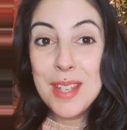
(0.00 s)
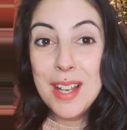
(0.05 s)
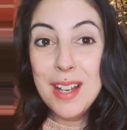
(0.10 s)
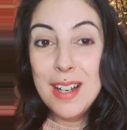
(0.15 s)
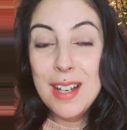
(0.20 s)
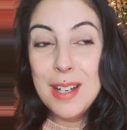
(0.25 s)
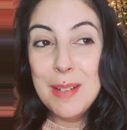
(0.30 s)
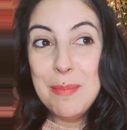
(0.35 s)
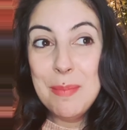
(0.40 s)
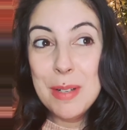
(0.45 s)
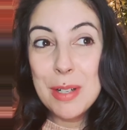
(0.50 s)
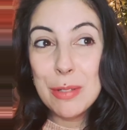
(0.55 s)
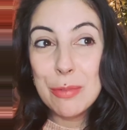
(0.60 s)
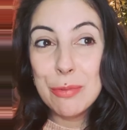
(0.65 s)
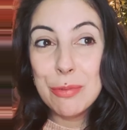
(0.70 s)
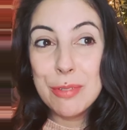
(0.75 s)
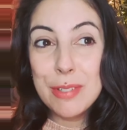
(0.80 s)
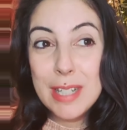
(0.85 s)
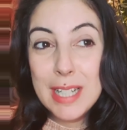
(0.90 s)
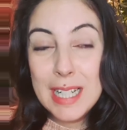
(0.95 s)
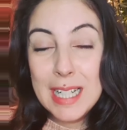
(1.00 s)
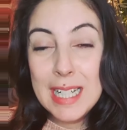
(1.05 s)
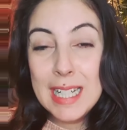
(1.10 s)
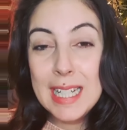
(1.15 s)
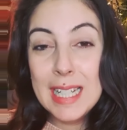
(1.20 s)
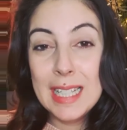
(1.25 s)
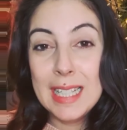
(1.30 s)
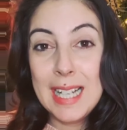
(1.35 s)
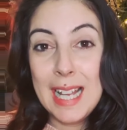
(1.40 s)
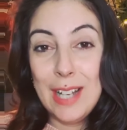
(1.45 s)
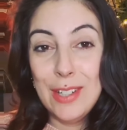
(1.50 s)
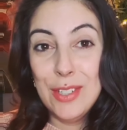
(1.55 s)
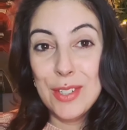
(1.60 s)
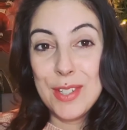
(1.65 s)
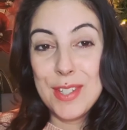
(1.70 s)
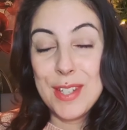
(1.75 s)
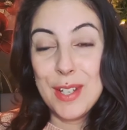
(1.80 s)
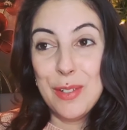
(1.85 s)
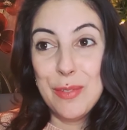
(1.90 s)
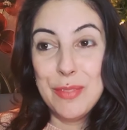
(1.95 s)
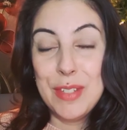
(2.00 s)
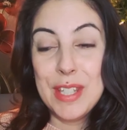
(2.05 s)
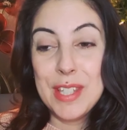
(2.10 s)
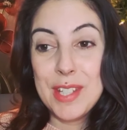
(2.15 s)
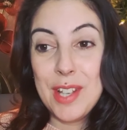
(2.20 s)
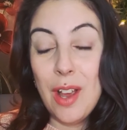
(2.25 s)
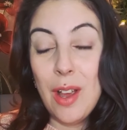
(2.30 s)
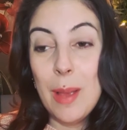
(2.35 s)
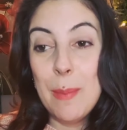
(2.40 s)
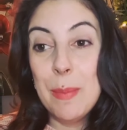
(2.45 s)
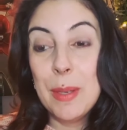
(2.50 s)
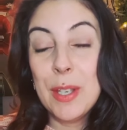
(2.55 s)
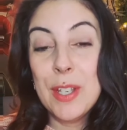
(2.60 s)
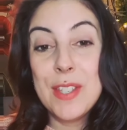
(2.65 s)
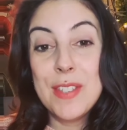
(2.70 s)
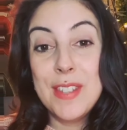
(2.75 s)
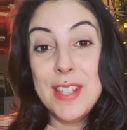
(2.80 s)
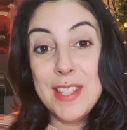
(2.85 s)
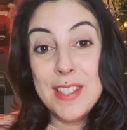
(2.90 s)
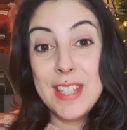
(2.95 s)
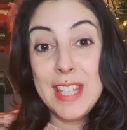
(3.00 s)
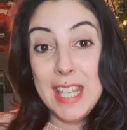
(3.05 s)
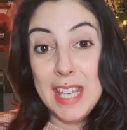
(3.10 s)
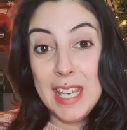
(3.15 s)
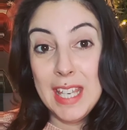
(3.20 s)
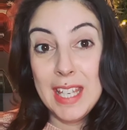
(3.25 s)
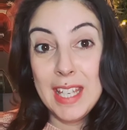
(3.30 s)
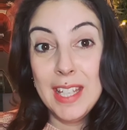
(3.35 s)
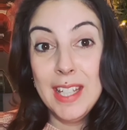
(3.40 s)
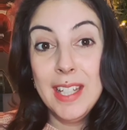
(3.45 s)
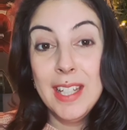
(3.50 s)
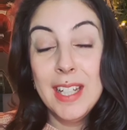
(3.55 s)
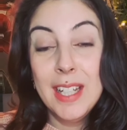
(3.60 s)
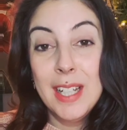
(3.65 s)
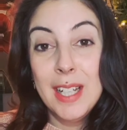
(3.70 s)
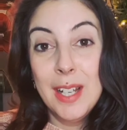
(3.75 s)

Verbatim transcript: um, really allow yourself this time because this year